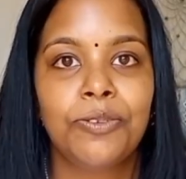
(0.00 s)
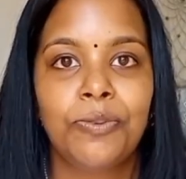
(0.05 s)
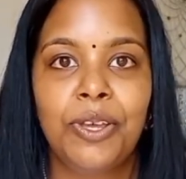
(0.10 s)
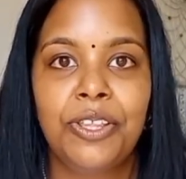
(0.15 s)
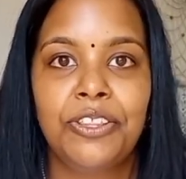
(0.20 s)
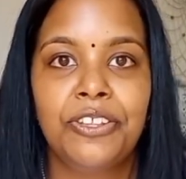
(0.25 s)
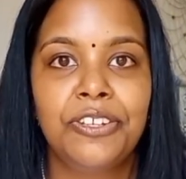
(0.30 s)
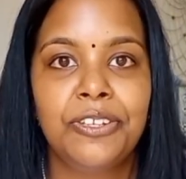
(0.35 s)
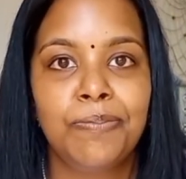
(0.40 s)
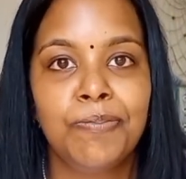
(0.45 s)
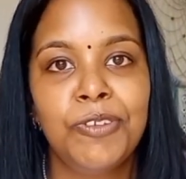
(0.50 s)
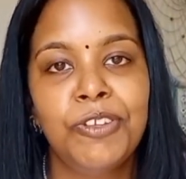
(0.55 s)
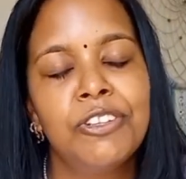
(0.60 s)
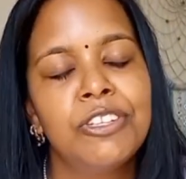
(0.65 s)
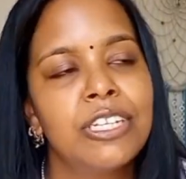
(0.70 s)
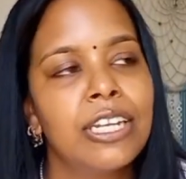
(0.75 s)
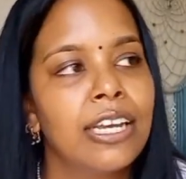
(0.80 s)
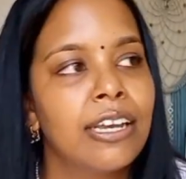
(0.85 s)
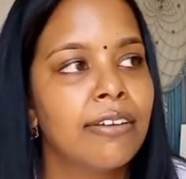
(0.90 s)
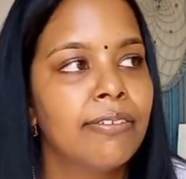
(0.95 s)
whether it's
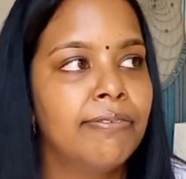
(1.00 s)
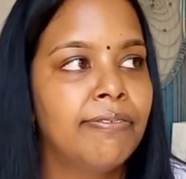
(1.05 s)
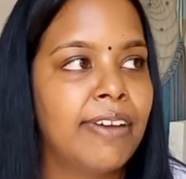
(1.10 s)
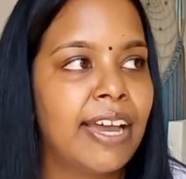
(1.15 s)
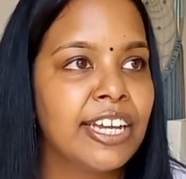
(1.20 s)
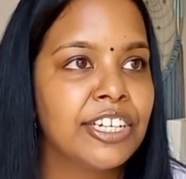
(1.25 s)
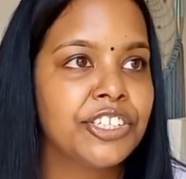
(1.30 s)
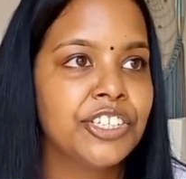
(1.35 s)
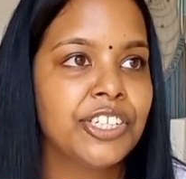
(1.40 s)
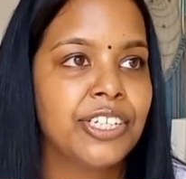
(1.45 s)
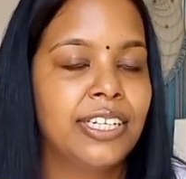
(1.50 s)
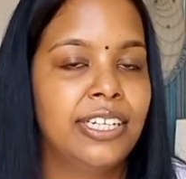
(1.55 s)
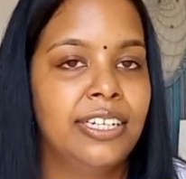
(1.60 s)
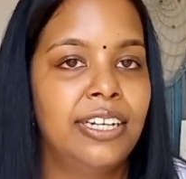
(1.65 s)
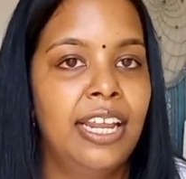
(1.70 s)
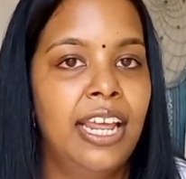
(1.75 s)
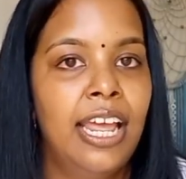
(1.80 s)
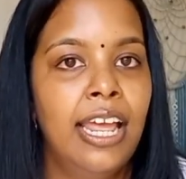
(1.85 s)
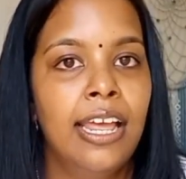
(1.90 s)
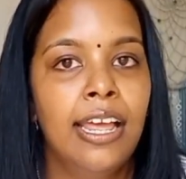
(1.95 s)
music,
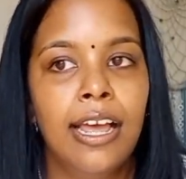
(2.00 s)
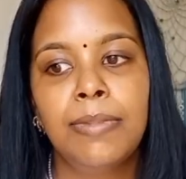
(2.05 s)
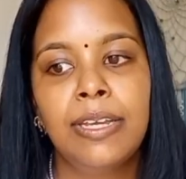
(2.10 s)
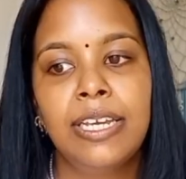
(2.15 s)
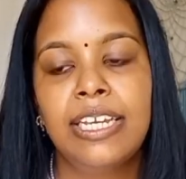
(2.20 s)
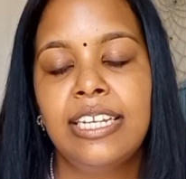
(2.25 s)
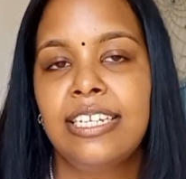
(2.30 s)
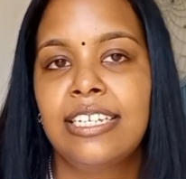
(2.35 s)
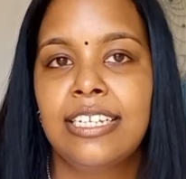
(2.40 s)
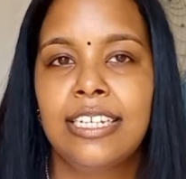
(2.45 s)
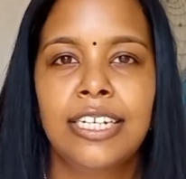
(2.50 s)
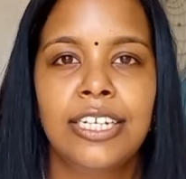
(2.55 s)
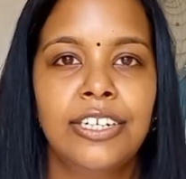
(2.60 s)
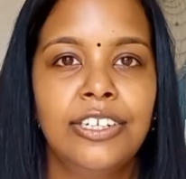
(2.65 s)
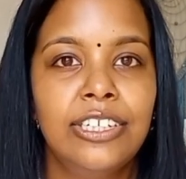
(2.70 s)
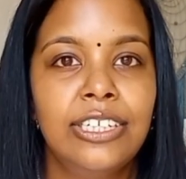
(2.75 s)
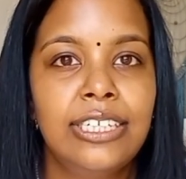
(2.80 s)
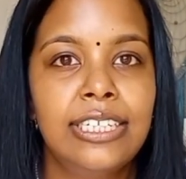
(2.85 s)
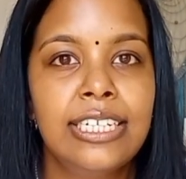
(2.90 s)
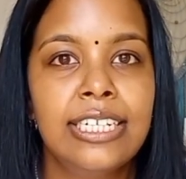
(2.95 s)
fashion,
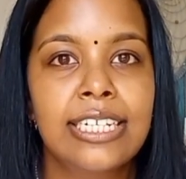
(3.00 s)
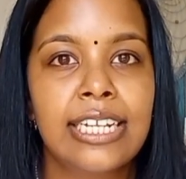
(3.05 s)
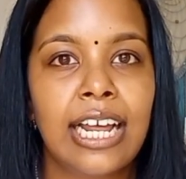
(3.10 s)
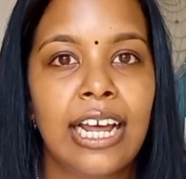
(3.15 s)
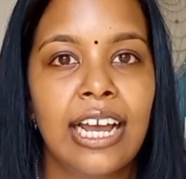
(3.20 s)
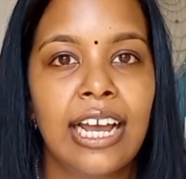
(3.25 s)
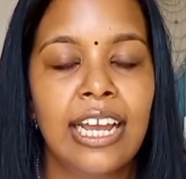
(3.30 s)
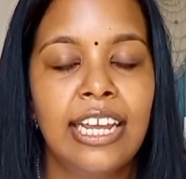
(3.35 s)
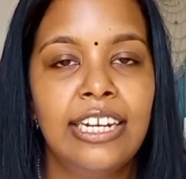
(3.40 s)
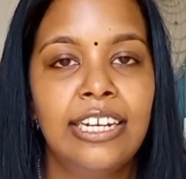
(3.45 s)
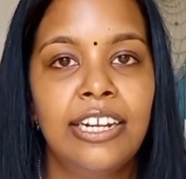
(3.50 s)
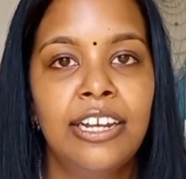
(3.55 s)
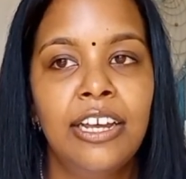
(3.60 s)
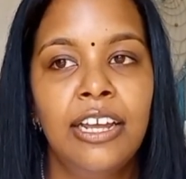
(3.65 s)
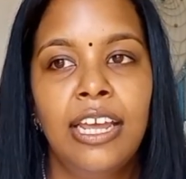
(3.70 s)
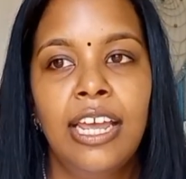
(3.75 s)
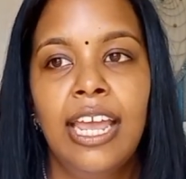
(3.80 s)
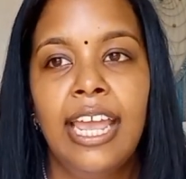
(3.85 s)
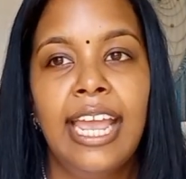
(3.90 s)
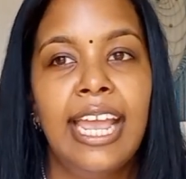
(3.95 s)
interior design,
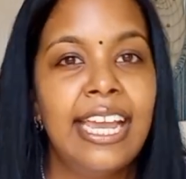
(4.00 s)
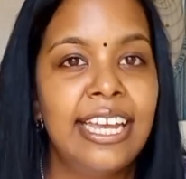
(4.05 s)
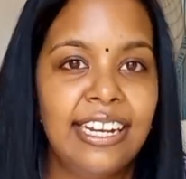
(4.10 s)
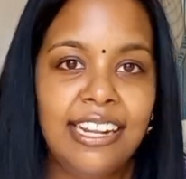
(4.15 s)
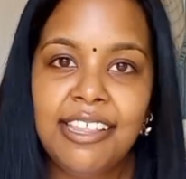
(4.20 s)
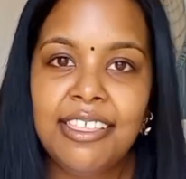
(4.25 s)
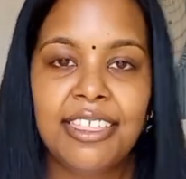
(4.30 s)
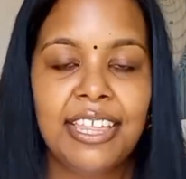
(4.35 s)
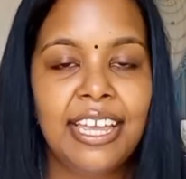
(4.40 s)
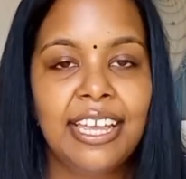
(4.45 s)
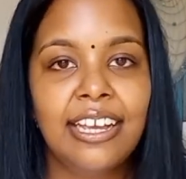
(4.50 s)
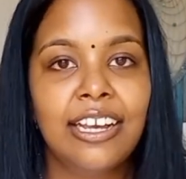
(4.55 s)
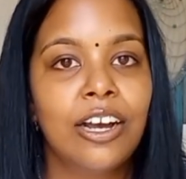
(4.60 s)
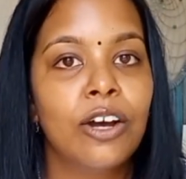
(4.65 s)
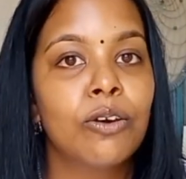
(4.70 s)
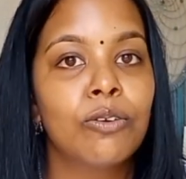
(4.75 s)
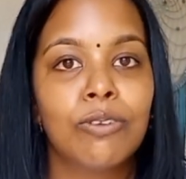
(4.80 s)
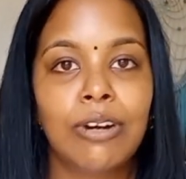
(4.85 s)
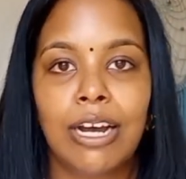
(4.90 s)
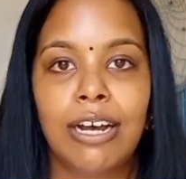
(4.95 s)
anything
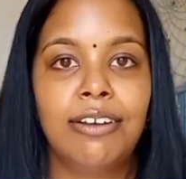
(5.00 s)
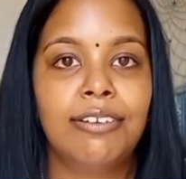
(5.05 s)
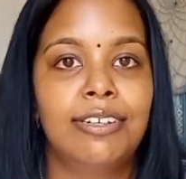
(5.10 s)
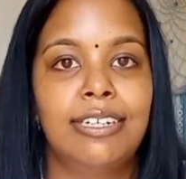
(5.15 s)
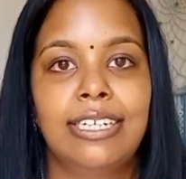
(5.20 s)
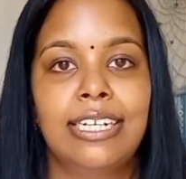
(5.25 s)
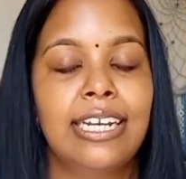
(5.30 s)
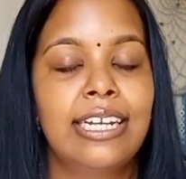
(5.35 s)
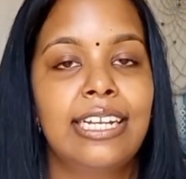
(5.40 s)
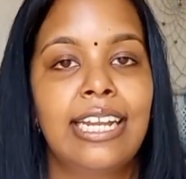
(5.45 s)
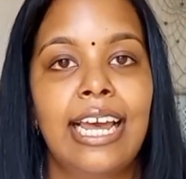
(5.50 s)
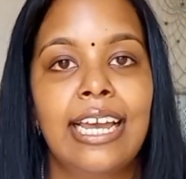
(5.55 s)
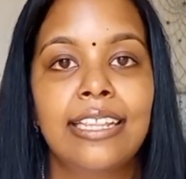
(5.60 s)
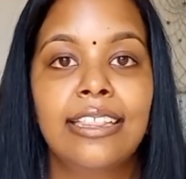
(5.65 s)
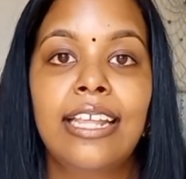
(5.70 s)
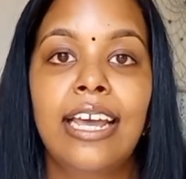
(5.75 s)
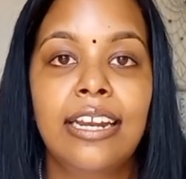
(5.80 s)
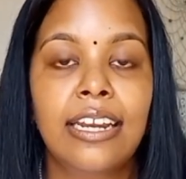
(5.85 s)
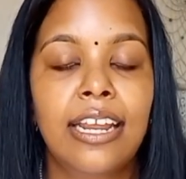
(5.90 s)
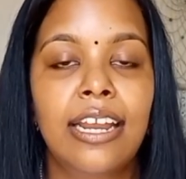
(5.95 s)
around like
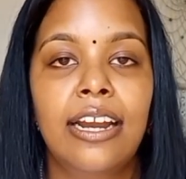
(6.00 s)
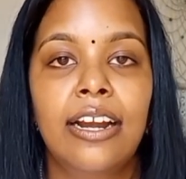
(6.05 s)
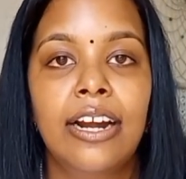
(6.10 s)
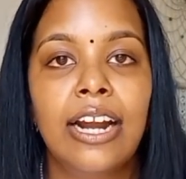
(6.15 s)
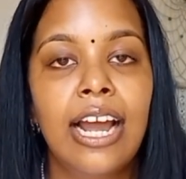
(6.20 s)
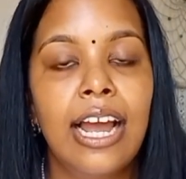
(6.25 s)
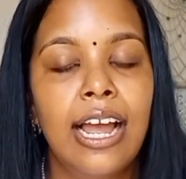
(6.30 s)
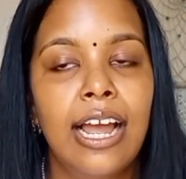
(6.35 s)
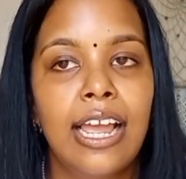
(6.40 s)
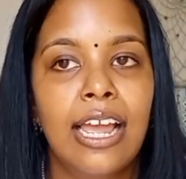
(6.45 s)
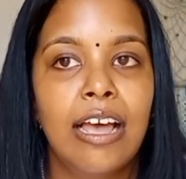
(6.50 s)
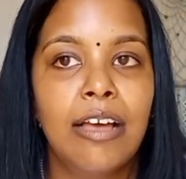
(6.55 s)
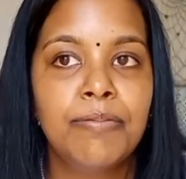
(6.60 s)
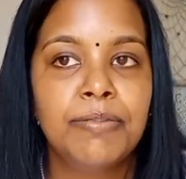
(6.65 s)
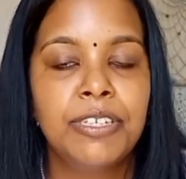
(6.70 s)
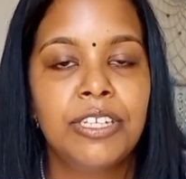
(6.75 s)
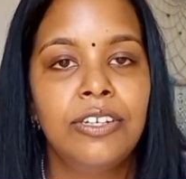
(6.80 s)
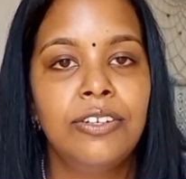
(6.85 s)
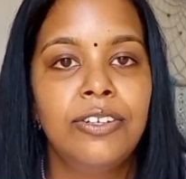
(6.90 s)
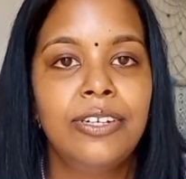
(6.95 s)
that era. I
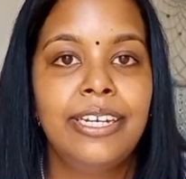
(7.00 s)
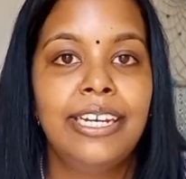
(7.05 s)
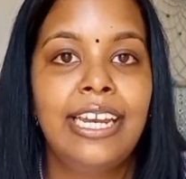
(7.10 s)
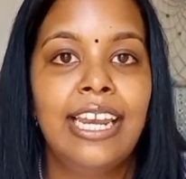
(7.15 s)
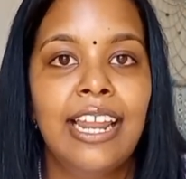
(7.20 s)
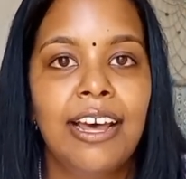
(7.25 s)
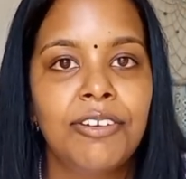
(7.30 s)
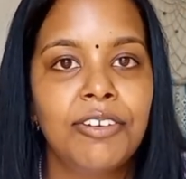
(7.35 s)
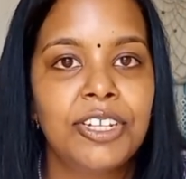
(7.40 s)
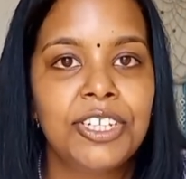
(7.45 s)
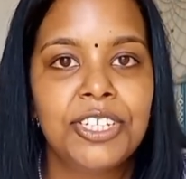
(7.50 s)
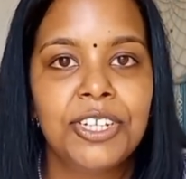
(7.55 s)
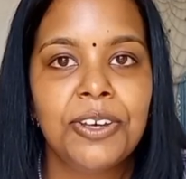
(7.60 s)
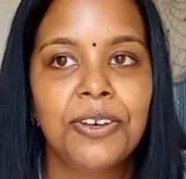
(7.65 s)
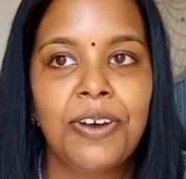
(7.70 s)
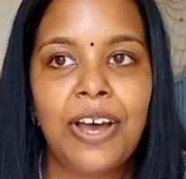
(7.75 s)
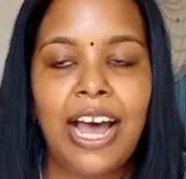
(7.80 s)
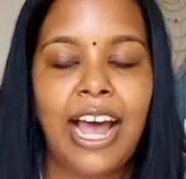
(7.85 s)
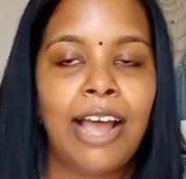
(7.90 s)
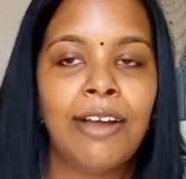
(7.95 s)
absolutely love it.
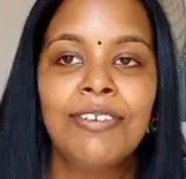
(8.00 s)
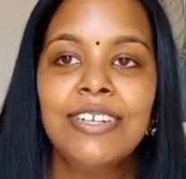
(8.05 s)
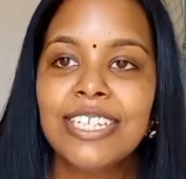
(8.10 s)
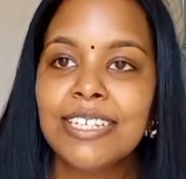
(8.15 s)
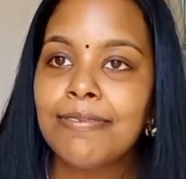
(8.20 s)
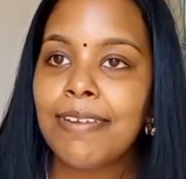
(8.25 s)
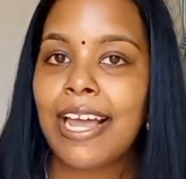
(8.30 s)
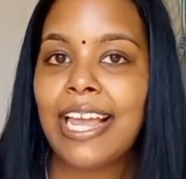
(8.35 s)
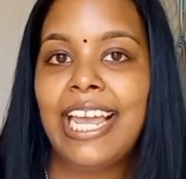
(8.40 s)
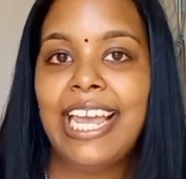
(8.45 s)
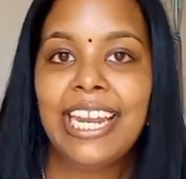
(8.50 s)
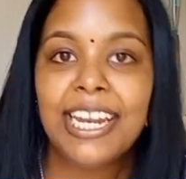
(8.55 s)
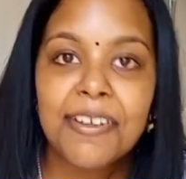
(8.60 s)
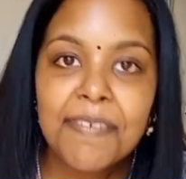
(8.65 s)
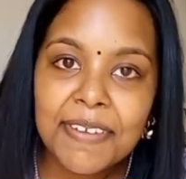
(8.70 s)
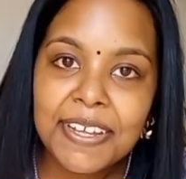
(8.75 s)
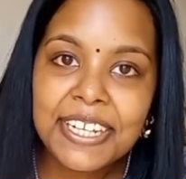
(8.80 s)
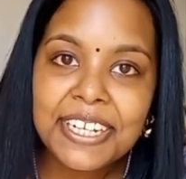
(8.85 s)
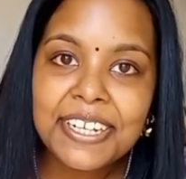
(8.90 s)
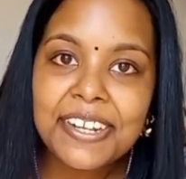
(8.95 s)
So I was in my
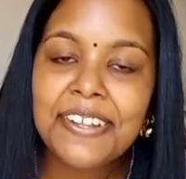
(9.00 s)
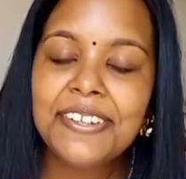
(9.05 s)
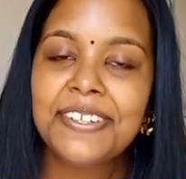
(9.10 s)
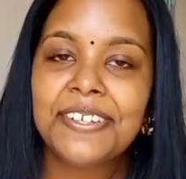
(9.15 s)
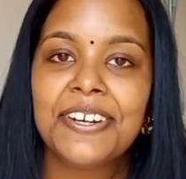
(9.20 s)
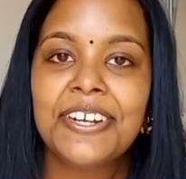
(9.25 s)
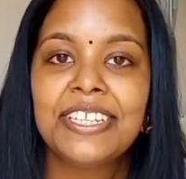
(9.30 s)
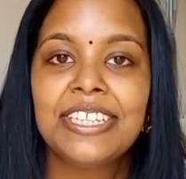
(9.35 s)
element during